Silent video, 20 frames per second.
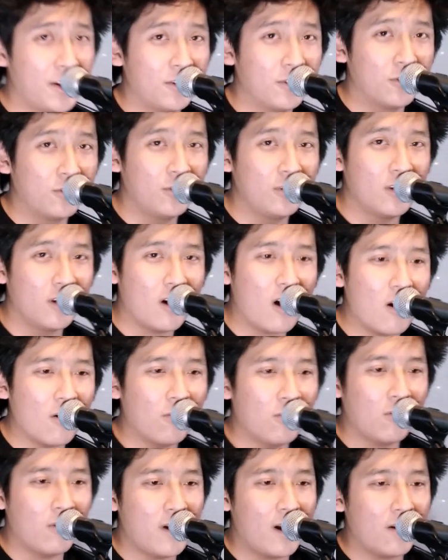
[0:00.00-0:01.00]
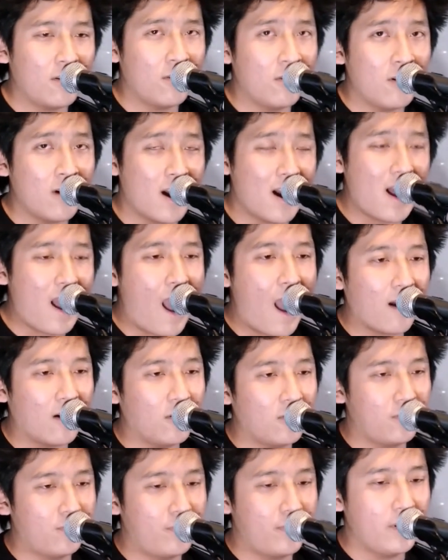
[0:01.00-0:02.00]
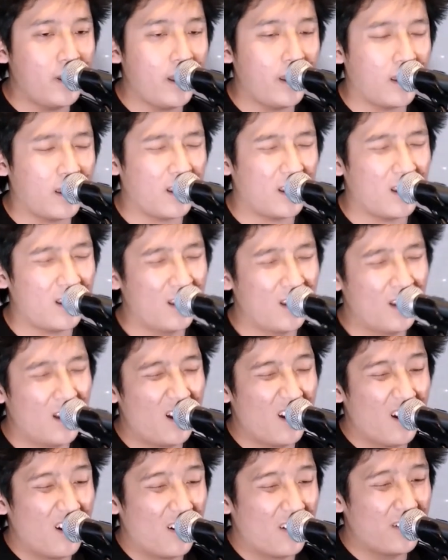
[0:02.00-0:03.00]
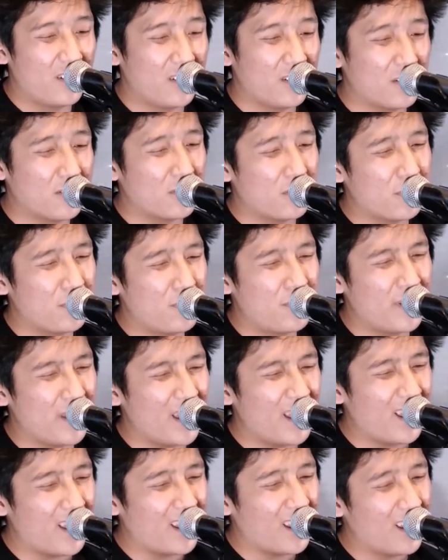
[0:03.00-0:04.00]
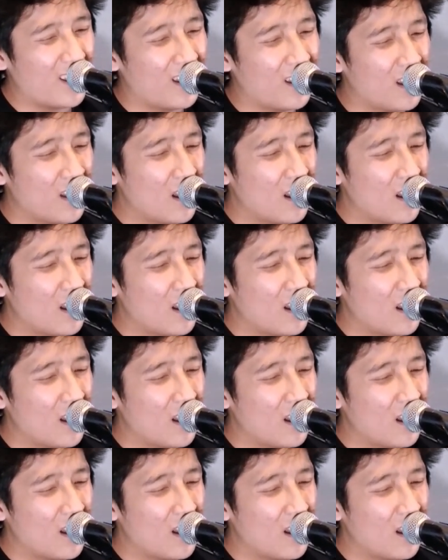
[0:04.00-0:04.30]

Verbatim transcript: mics around town, and I seriously want to hear them with a band someday.